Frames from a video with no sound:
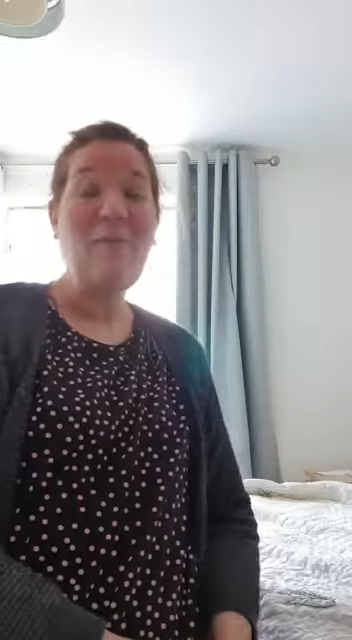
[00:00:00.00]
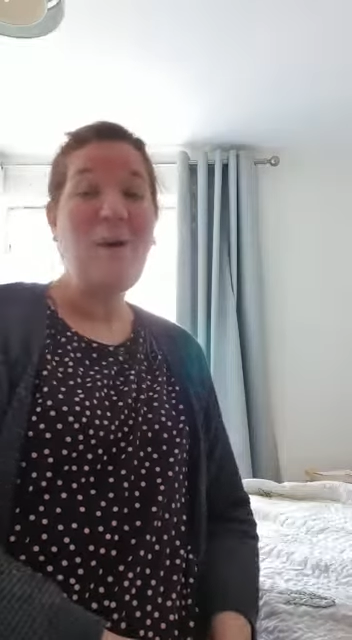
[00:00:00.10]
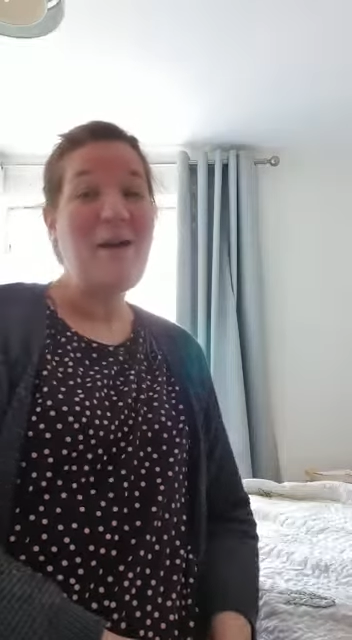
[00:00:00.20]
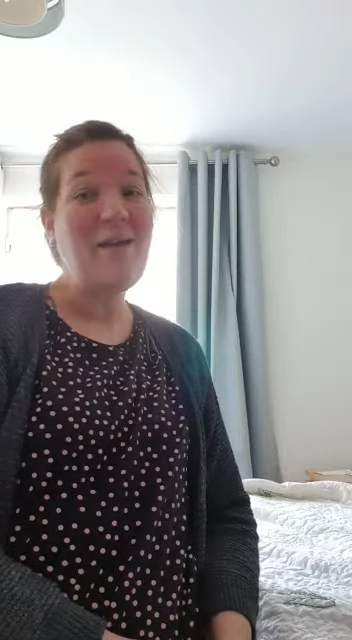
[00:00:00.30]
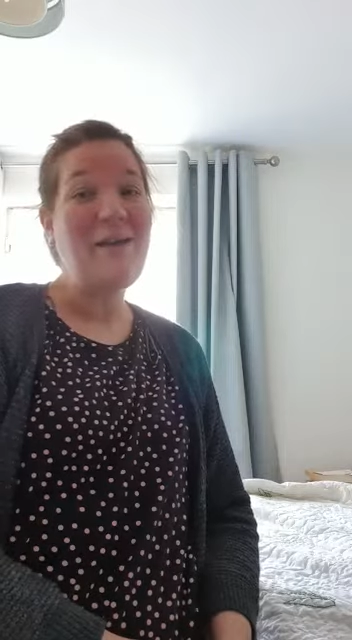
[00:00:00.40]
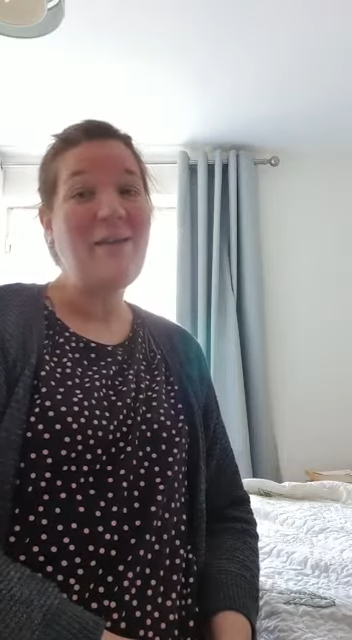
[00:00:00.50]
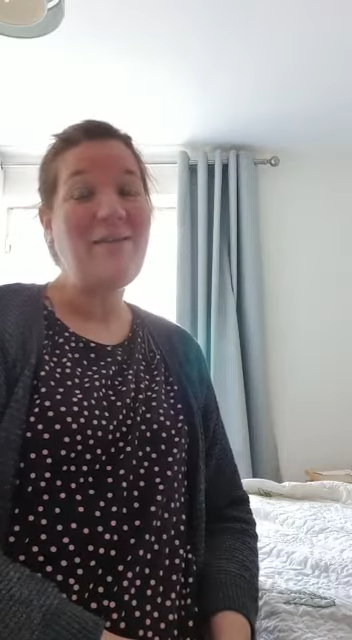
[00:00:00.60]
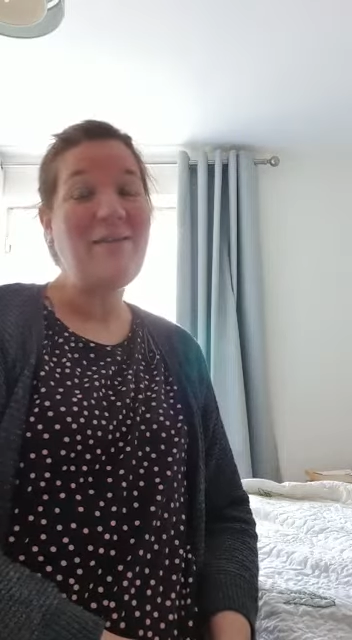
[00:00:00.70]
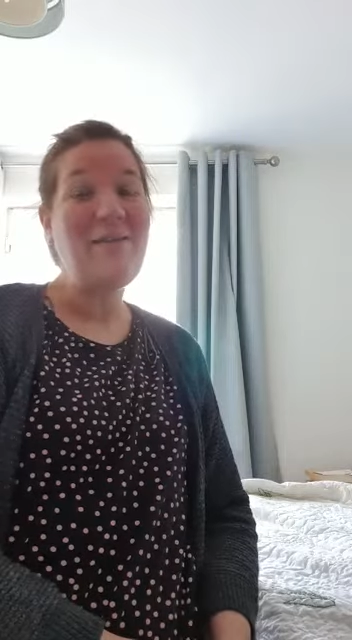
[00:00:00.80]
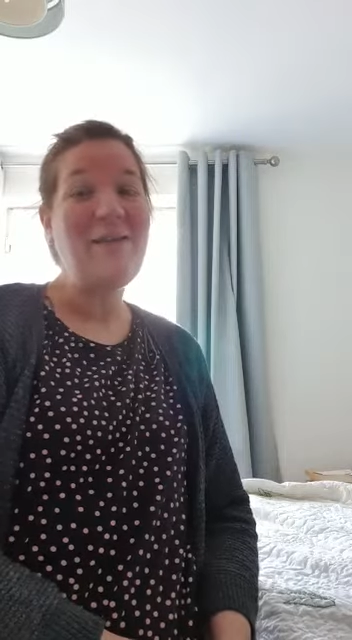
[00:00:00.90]

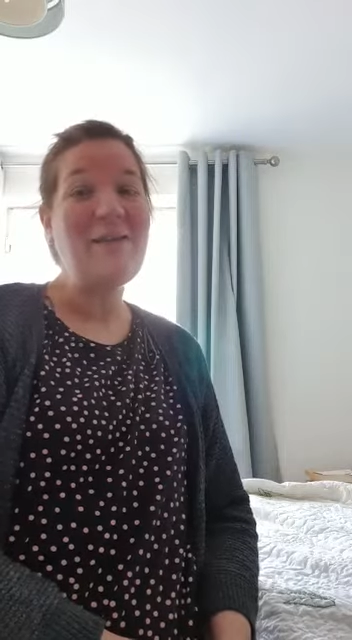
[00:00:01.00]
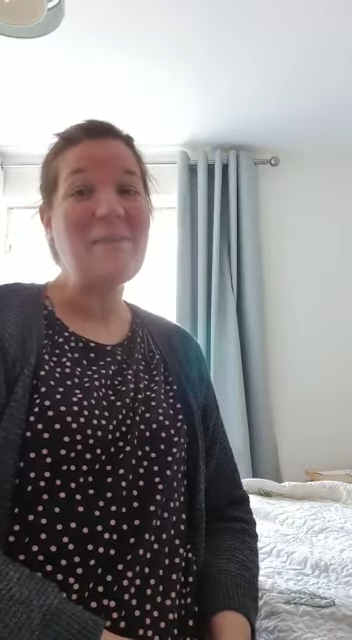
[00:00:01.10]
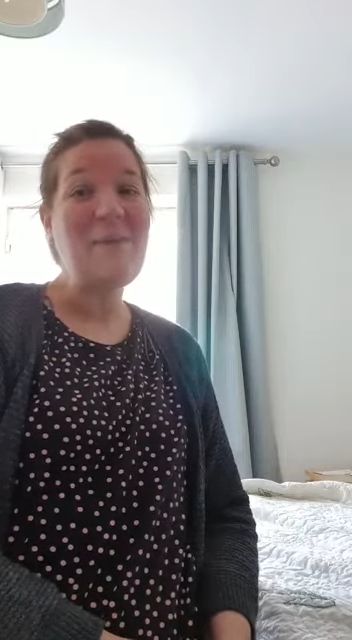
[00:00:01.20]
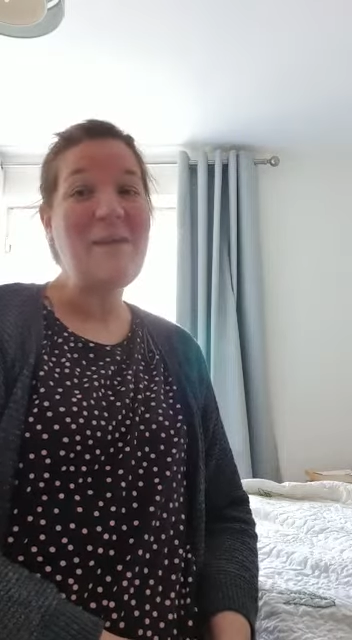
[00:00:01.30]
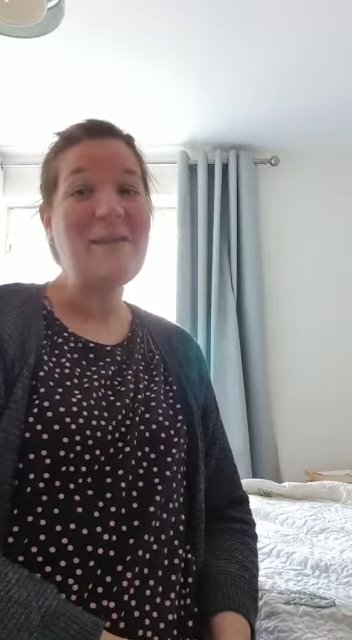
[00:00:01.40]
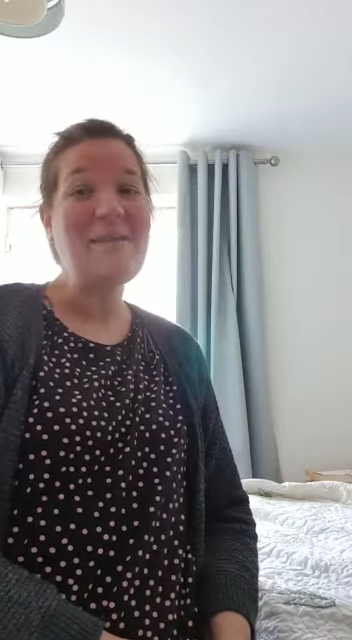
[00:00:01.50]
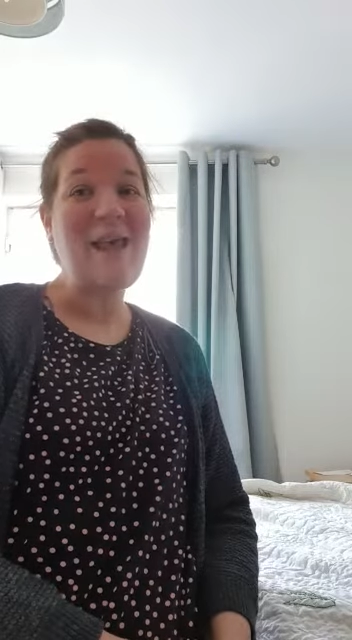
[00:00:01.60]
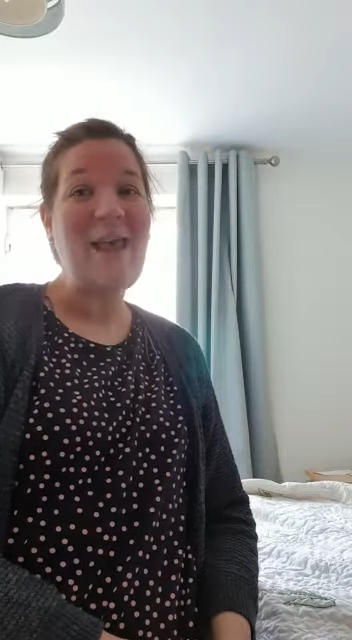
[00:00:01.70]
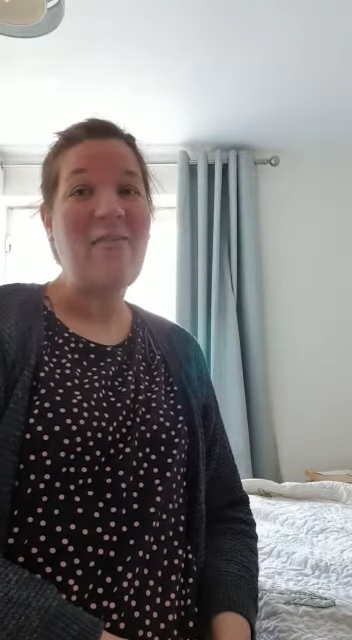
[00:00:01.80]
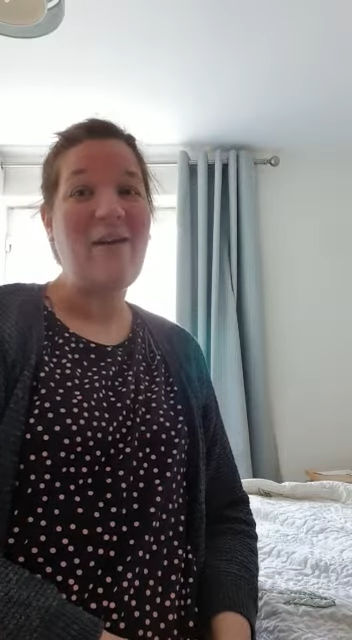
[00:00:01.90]
Everyone, it's me,
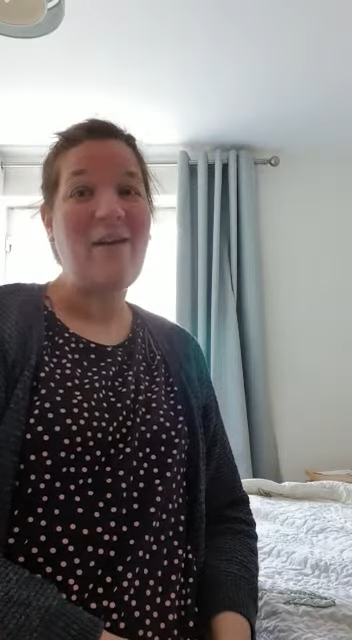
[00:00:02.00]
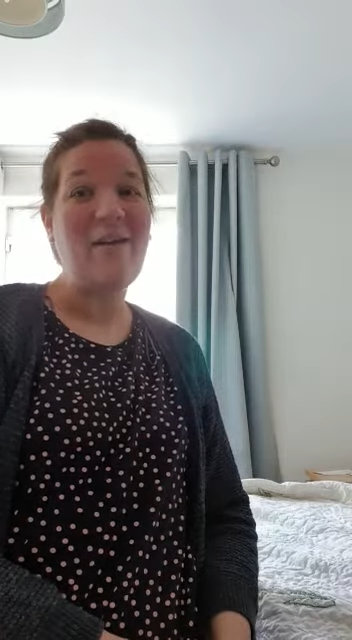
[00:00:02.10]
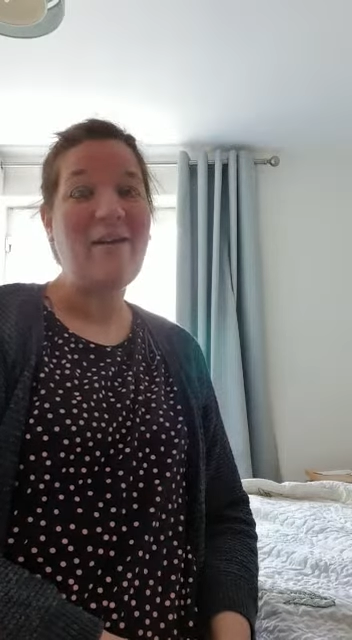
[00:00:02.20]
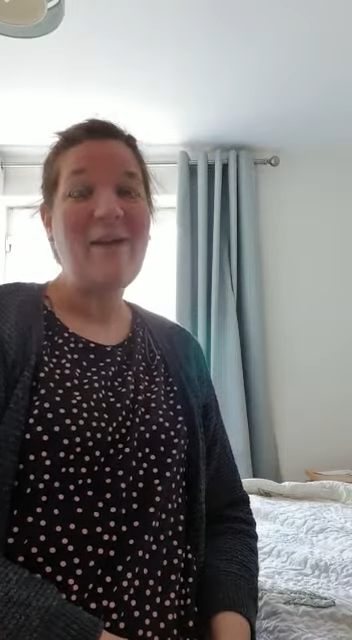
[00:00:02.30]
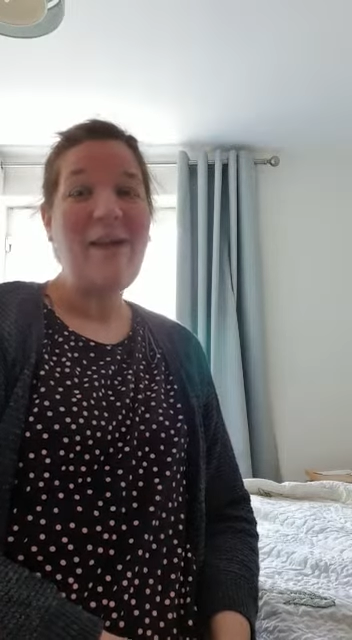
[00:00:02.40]
Sarah.